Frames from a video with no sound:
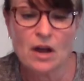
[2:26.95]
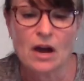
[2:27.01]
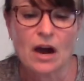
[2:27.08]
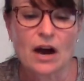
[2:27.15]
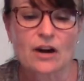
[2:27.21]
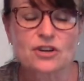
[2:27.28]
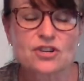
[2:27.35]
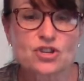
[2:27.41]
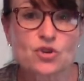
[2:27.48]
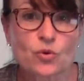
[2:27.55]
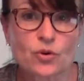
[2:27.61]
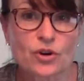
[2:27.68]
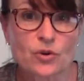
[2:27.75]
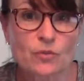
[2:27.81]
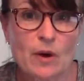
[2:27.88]
are
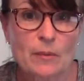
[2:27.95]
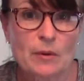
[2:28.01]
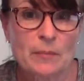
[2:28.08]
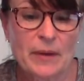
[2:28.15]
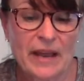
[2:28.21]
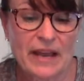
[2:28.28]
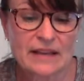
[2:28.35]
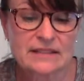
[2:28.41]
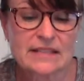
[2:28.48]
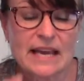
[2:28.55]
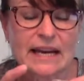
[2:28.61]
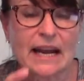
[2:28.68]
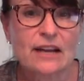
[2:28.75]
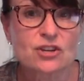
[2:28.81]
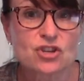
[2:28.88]
shorter rubber bands,
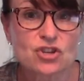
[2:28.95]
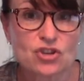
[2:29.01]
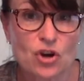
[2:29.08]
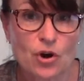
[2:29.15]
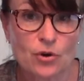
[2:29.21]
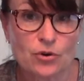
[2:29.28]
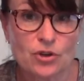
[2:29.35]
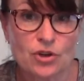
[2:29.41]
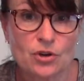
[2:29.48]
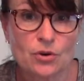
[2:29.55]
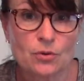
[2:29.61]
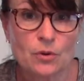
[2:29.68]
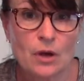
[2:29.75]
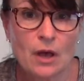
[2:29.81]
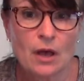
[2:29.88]
and I show you